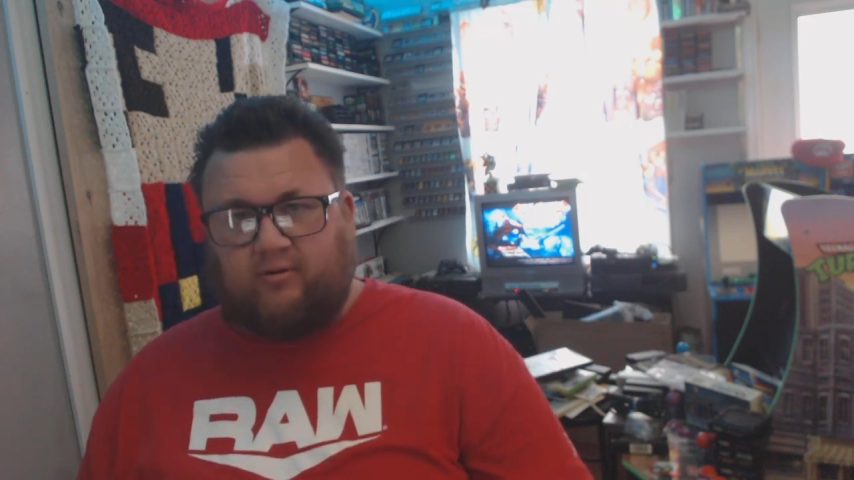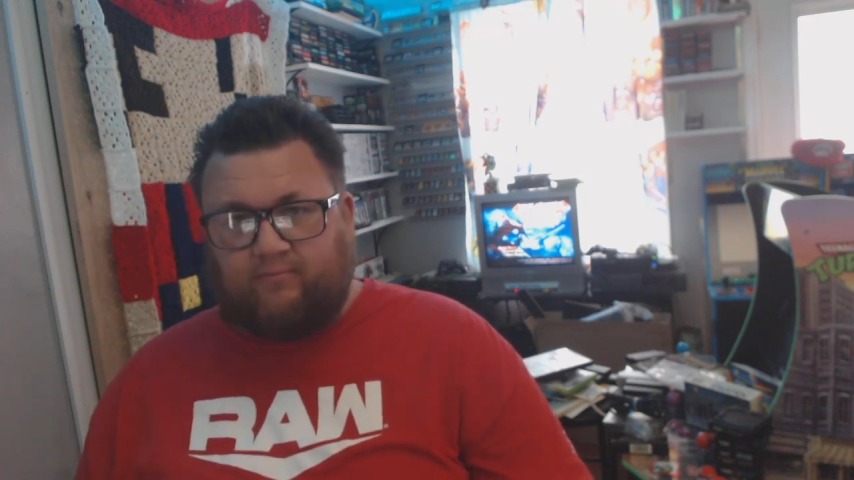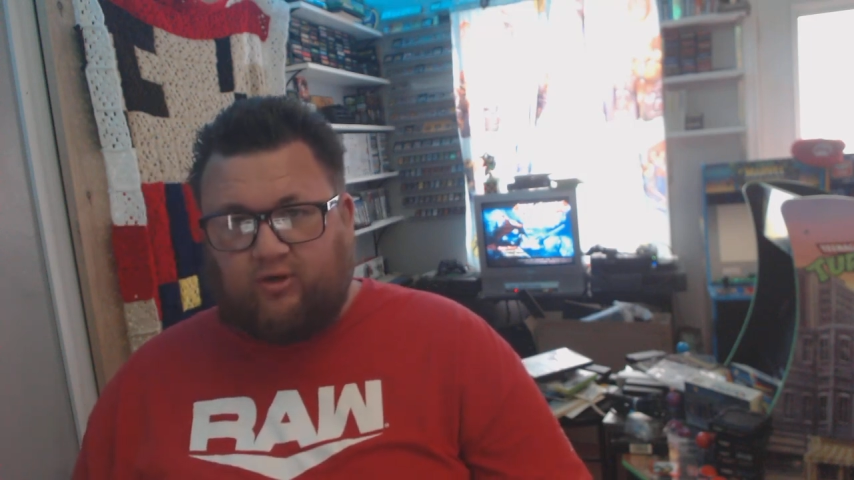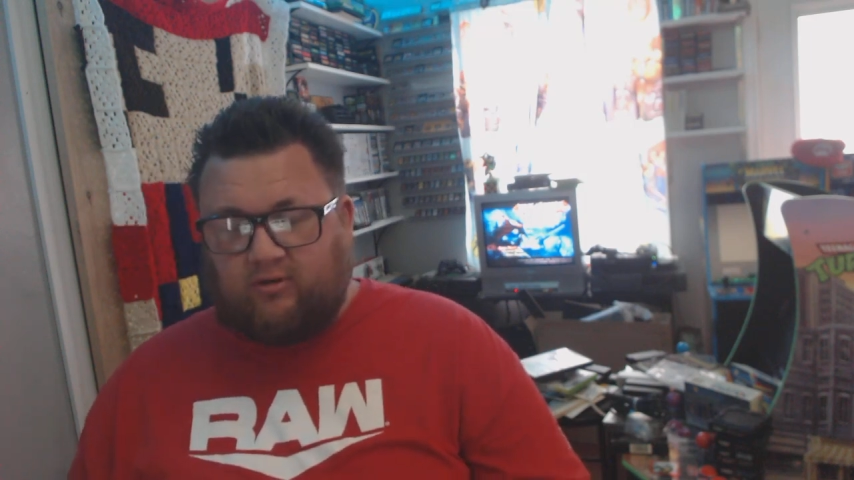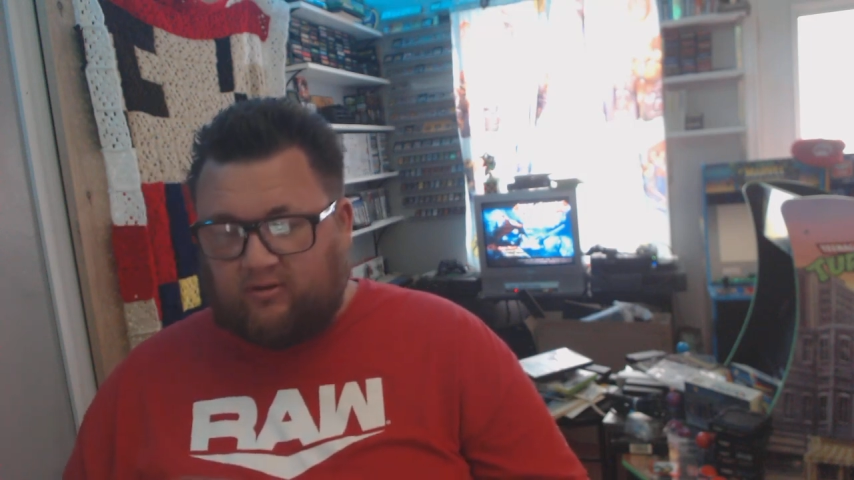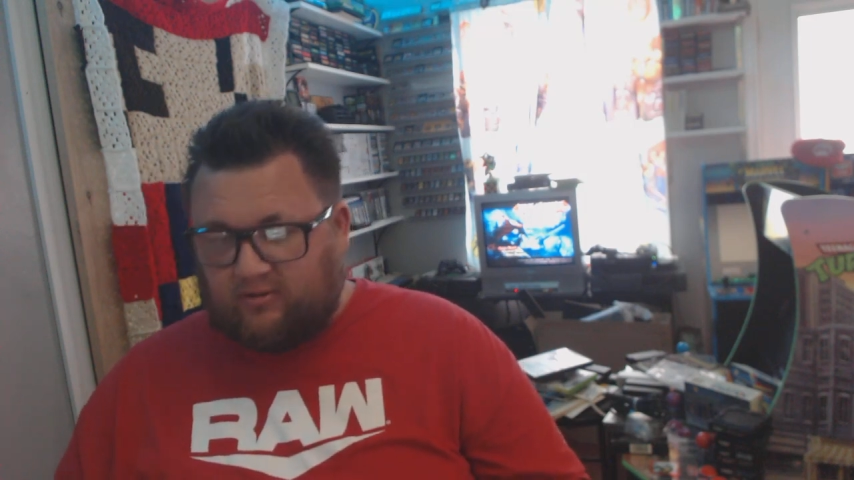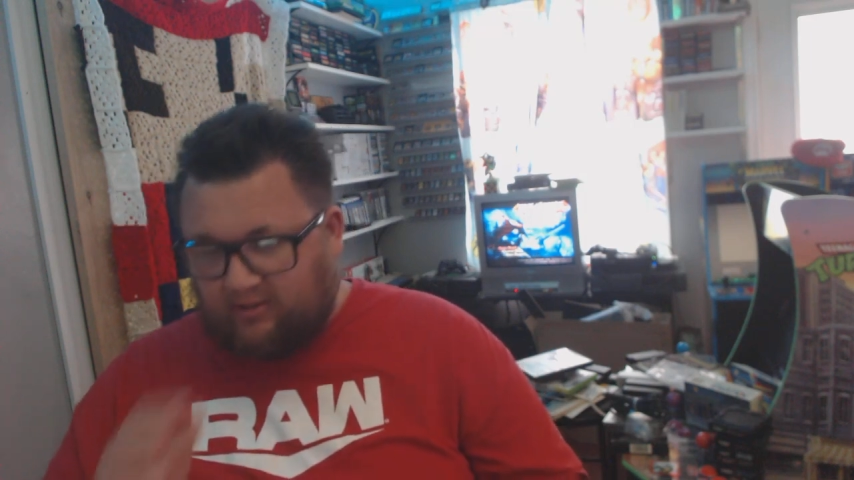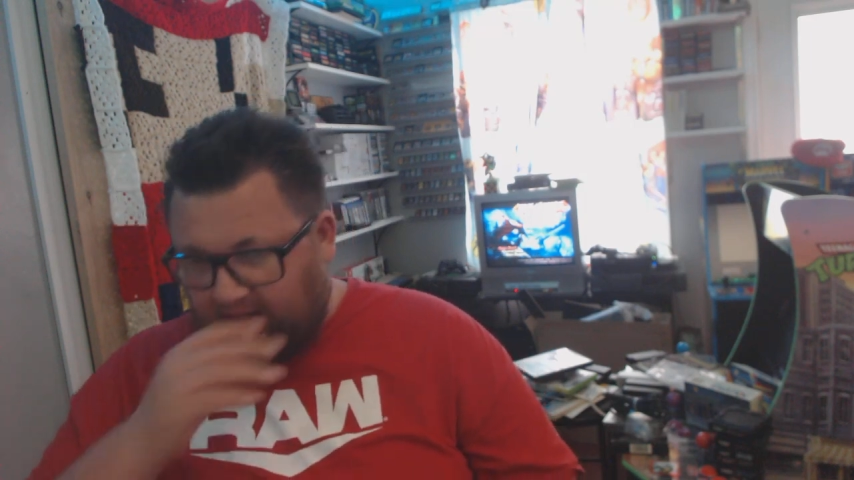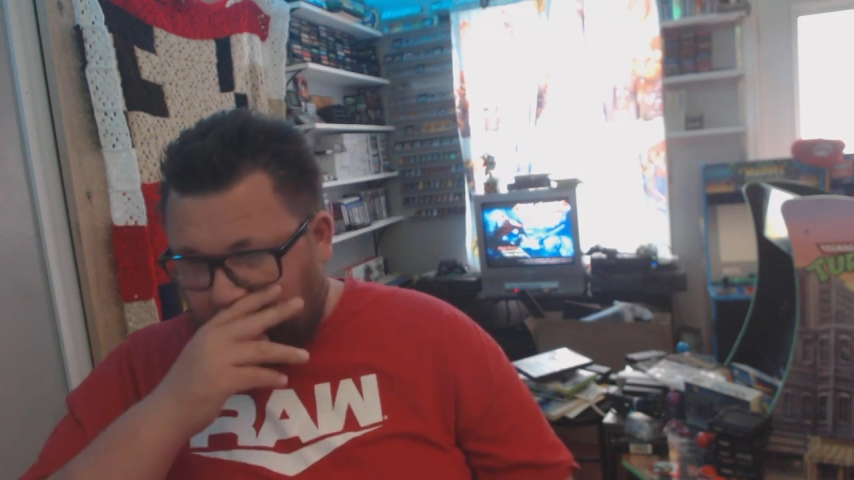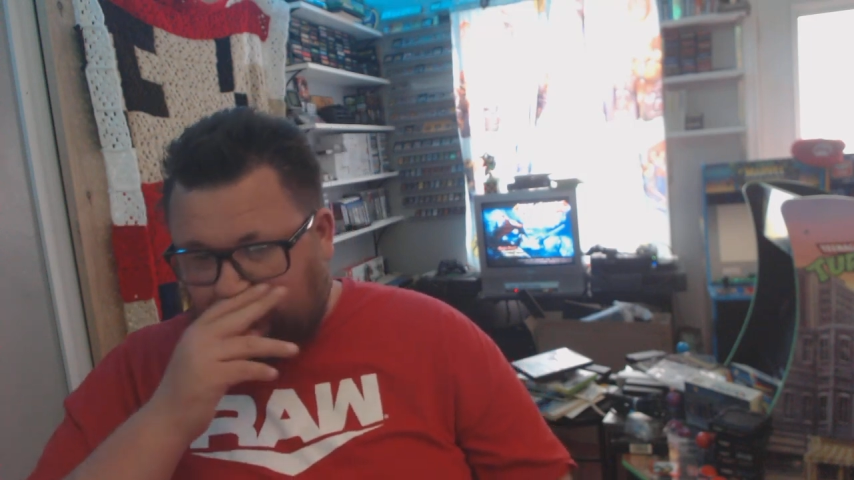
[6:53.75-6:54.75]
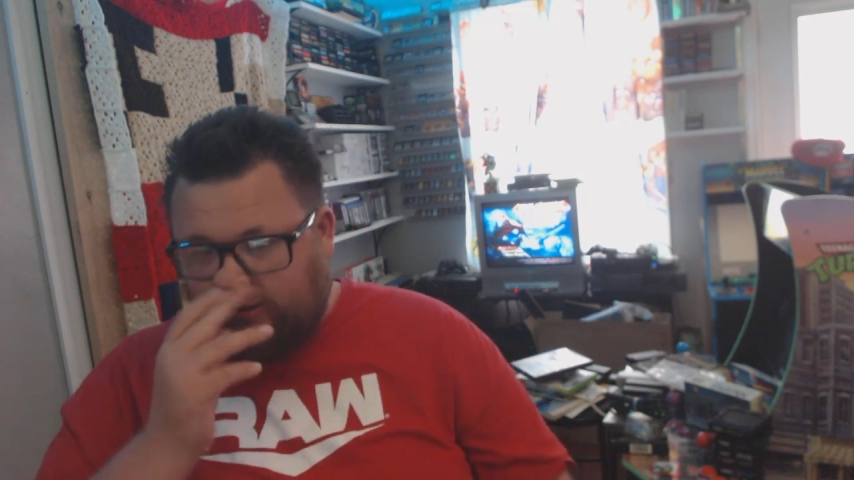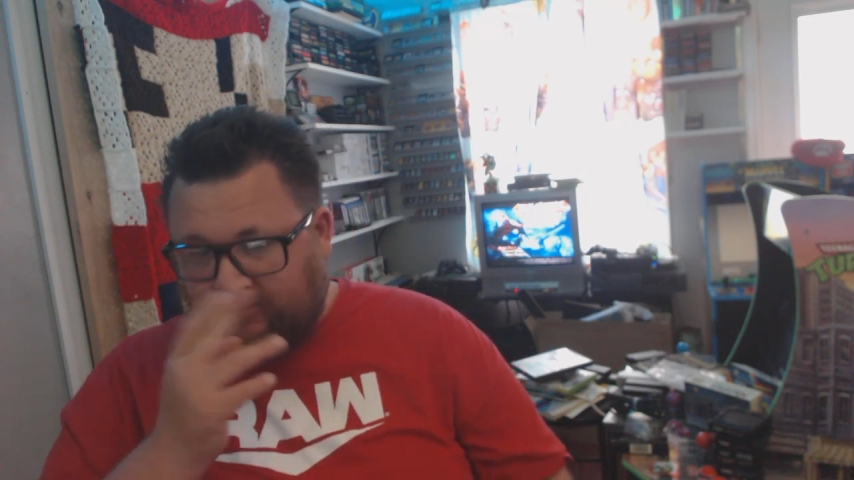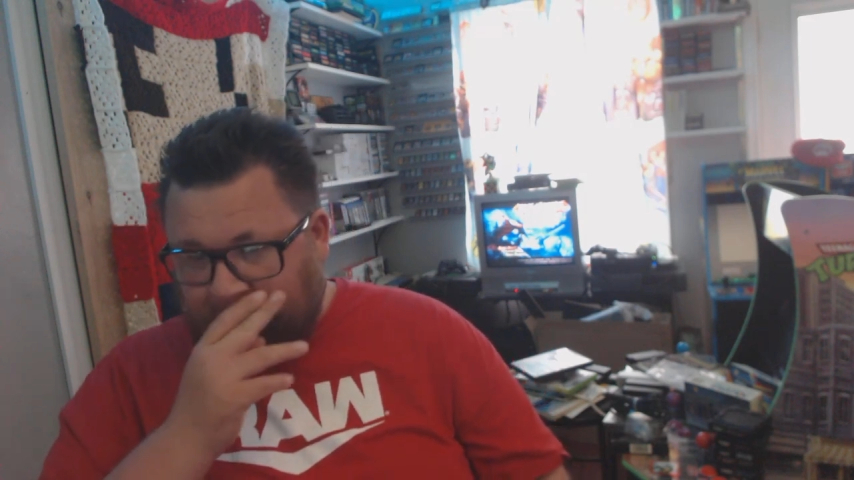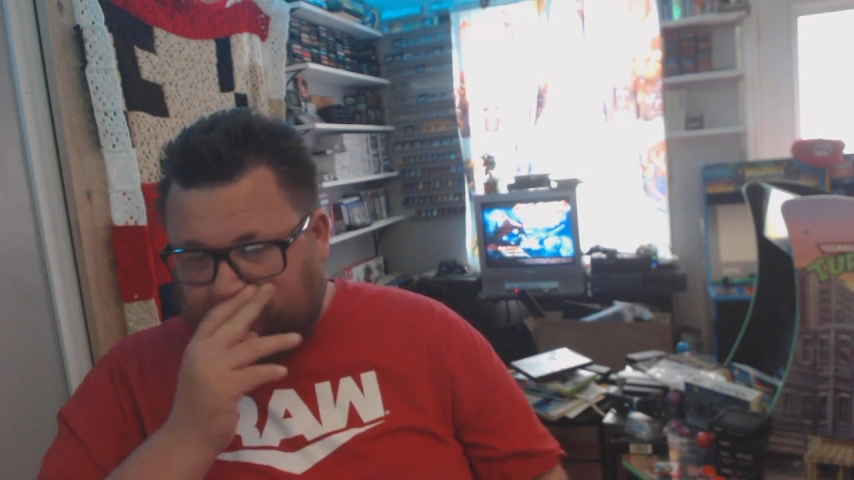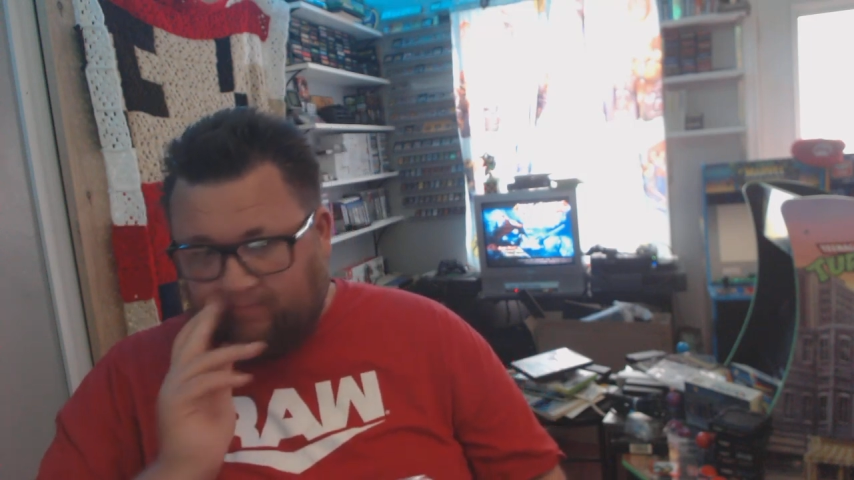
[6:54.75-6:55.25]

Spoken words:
computers like the